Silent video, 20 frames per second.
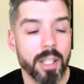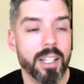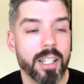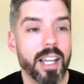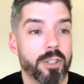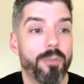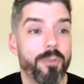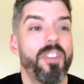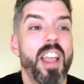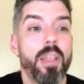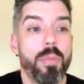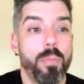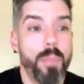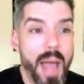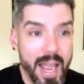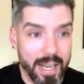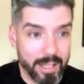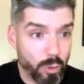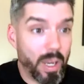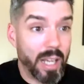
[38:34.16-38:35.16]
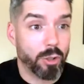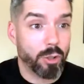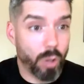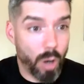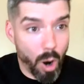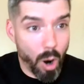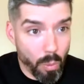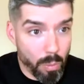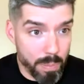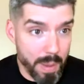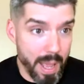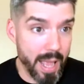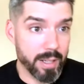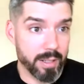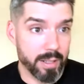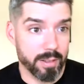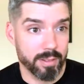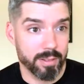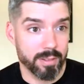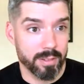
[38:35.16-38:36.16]
You got your faith back. You got your hope back.
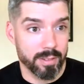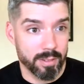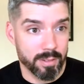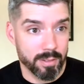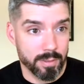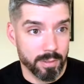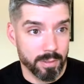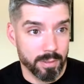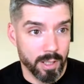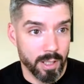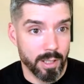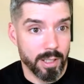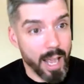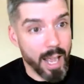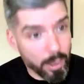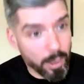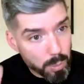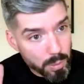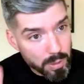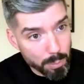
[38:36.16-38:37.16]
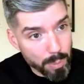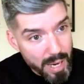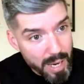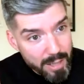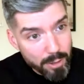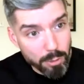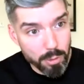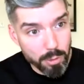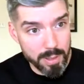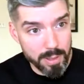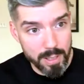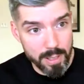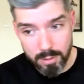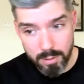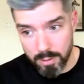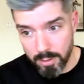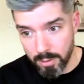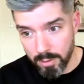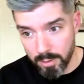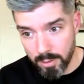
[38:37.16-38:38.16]
That's what the breakthrough
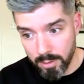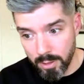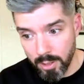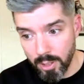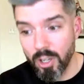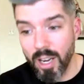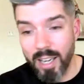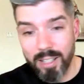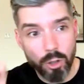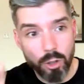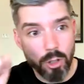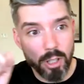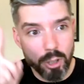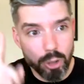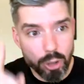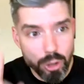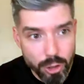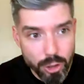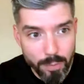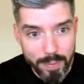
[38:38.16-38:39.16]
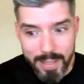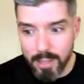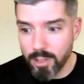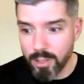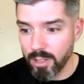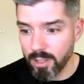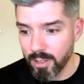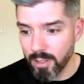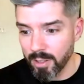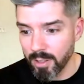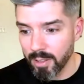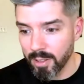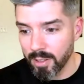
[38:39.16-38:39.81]
is. You got your assurance.